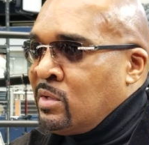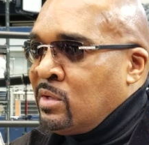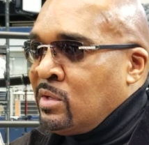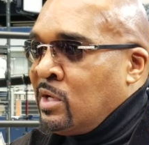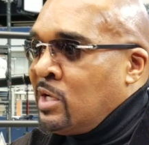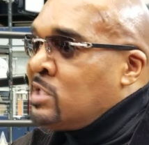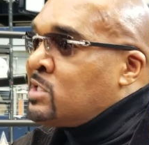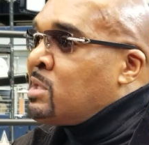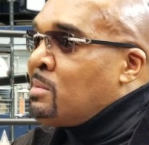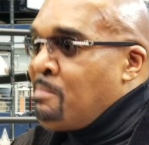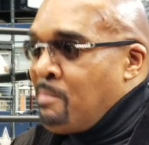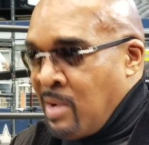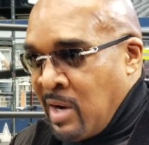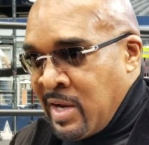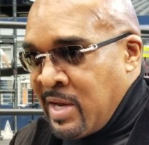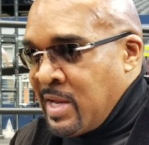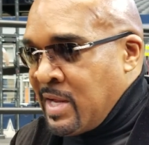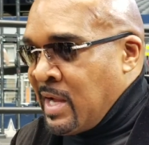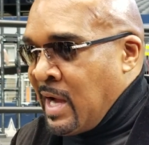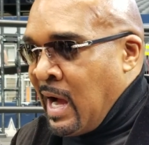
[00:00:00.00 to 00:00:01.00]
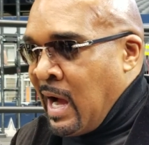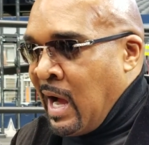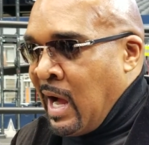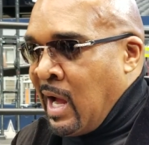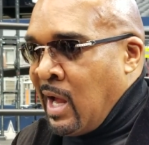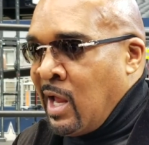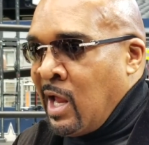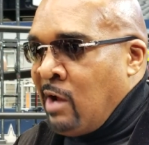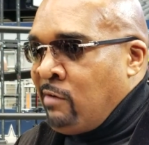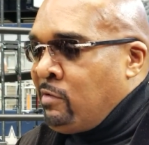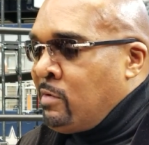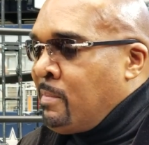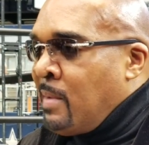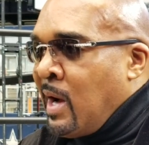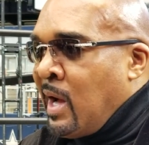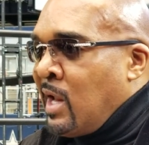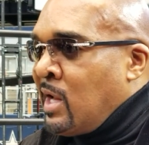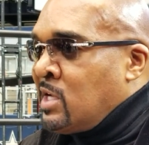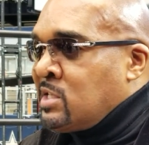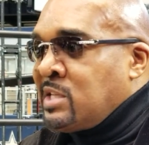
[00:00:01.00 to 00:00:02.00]
He's the money guy,
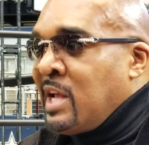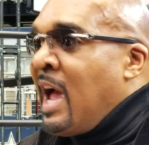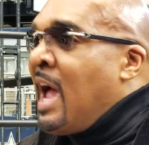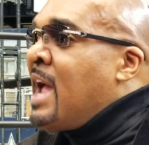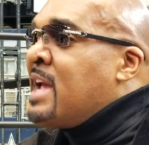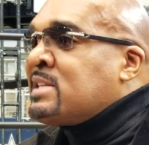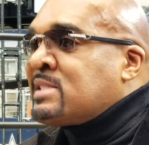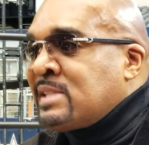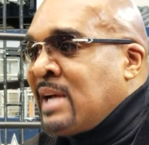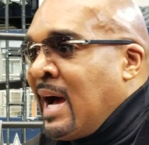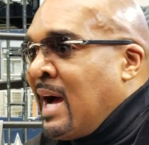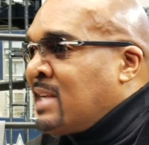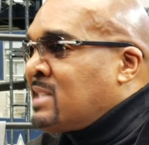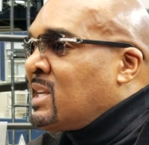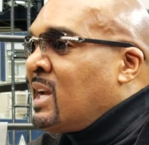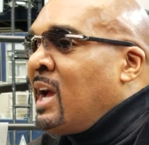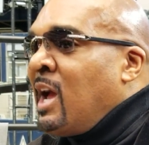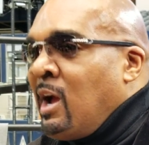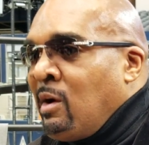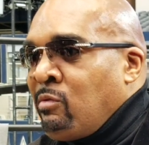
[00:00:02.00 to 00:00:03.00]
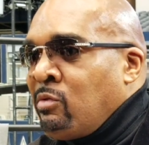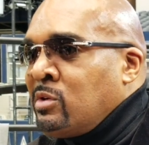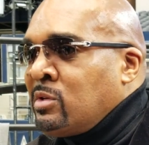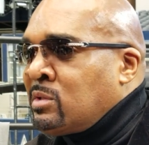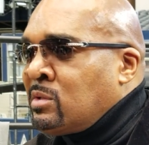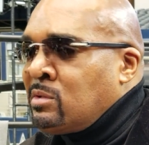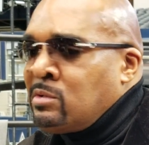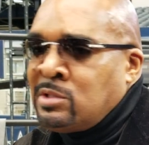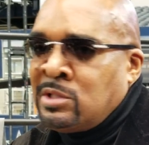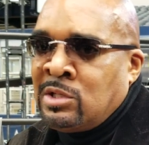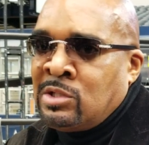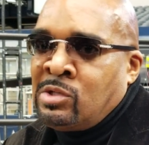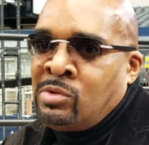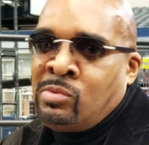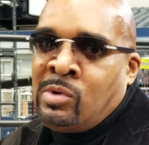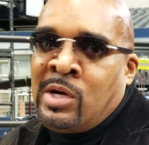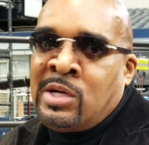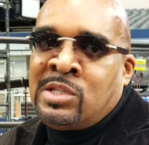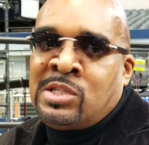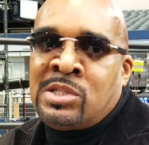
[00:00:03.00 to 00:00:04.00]
everybody. He's the A-side to every
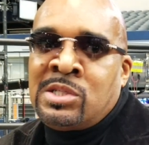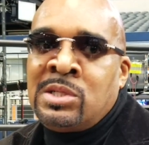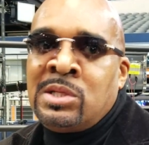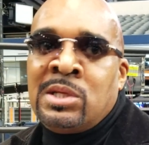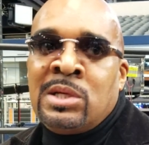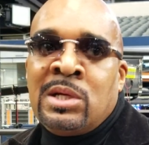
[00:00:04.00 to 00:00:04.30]
situation.